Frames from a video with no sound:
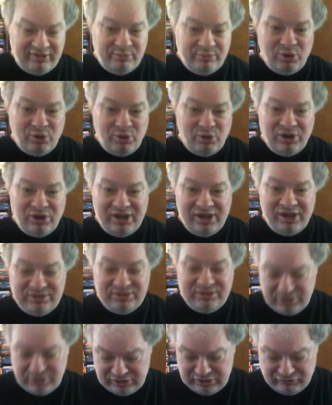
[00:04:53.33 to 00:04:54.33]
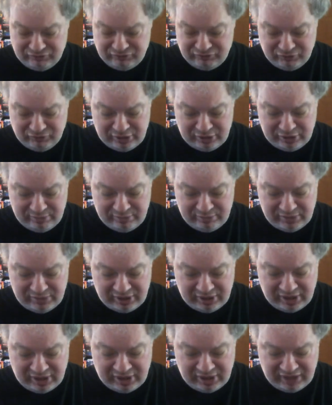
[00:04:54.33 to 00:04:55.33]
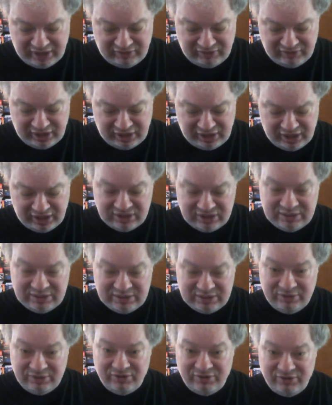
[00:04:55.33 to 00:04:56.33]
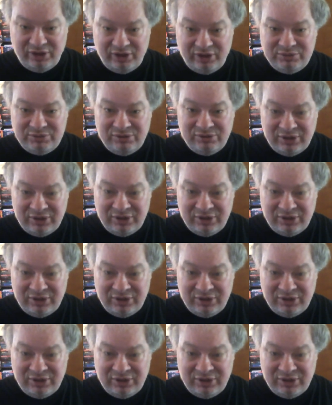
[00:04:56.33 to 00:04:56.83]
are licensed from IVE, and some of the volumes are,